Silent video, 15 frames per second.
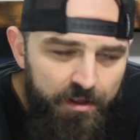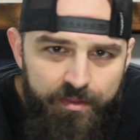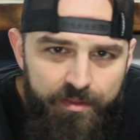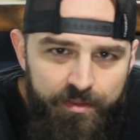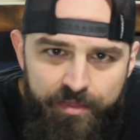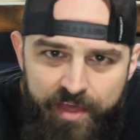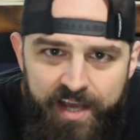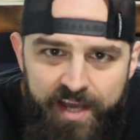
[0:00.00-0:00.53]

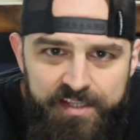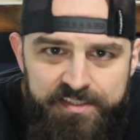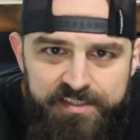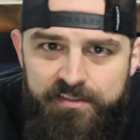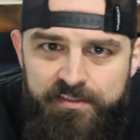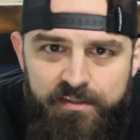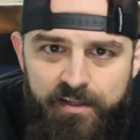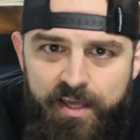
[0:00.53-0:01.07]

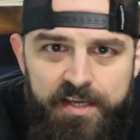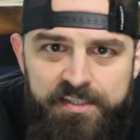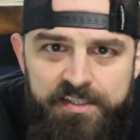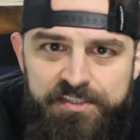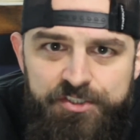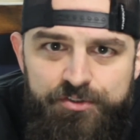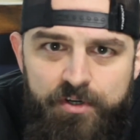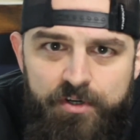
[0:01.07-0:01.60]
that's the
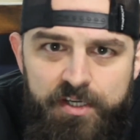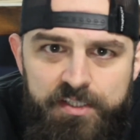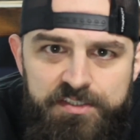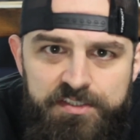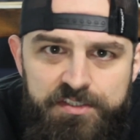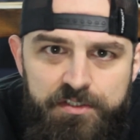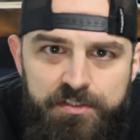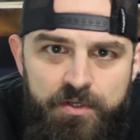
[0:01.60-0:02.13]
case, right?
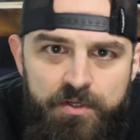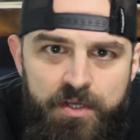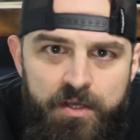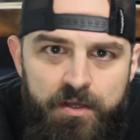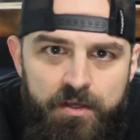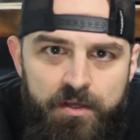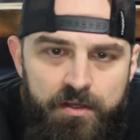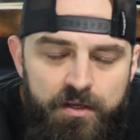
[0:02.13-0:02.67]
So
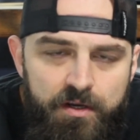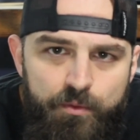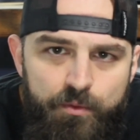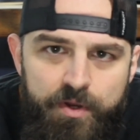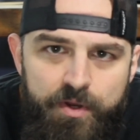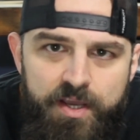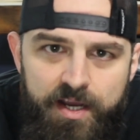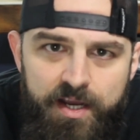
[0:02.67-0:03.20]

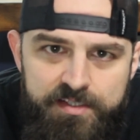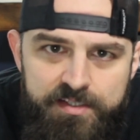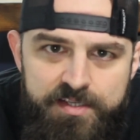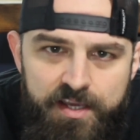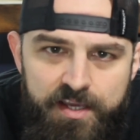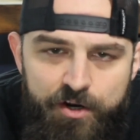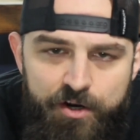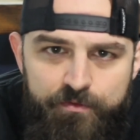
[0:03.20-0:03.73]
we got to
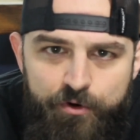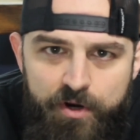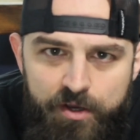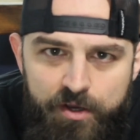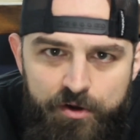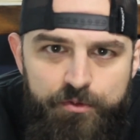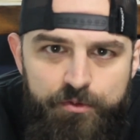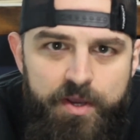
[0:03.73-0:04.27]
take care of our
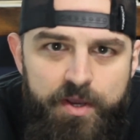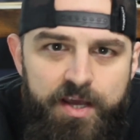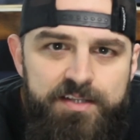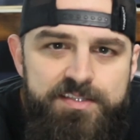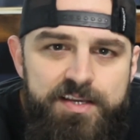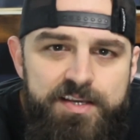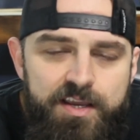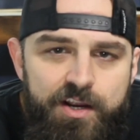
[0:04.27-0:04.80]
health. We got
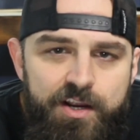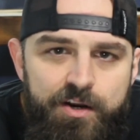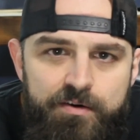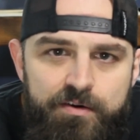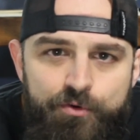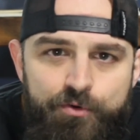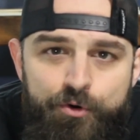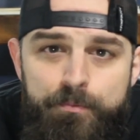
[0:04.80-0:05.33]
to take
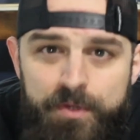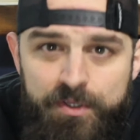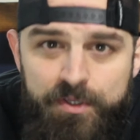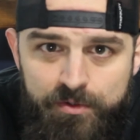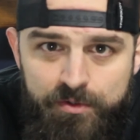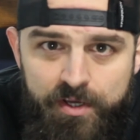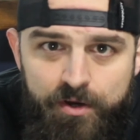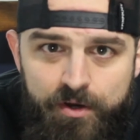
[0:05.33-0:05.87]
care of our
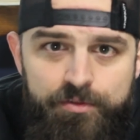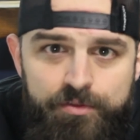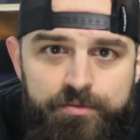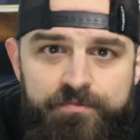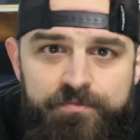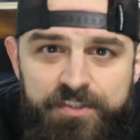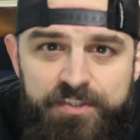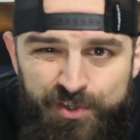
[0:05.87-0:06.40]
mental health,
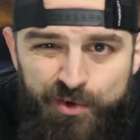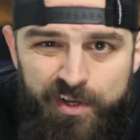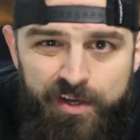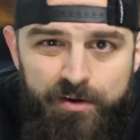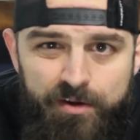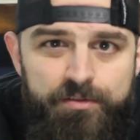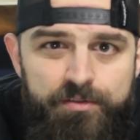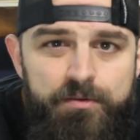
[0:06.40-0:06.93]
physical
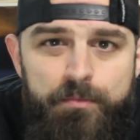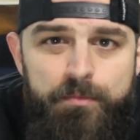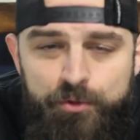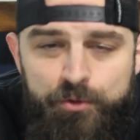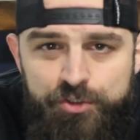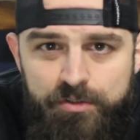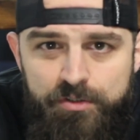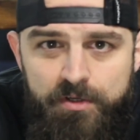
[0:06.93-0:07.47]
health,
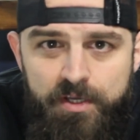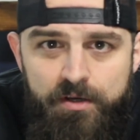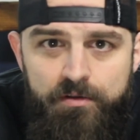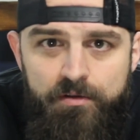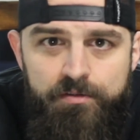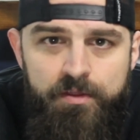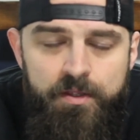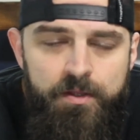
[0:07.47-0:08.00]
emotional
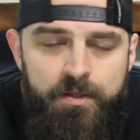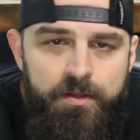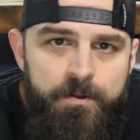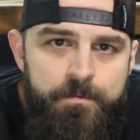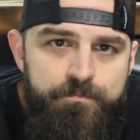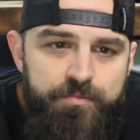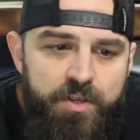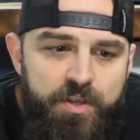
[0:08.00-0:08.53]
health.
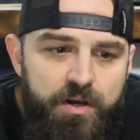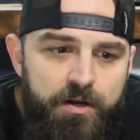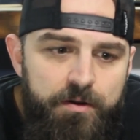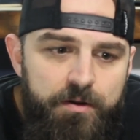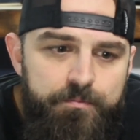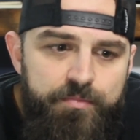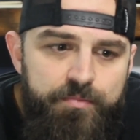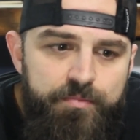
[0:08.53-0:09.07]

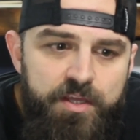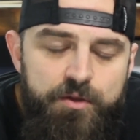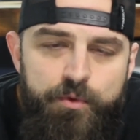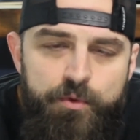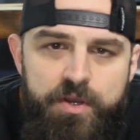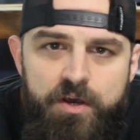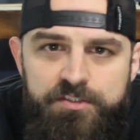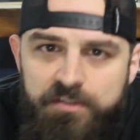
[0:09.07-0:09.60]
And then
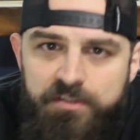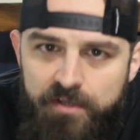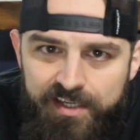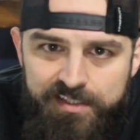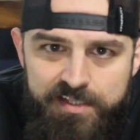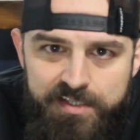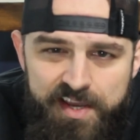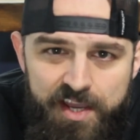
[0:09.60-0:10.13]
we also got
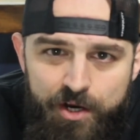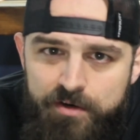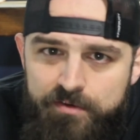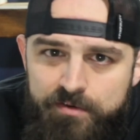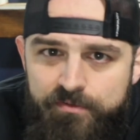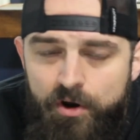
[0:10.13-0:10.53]
to take care of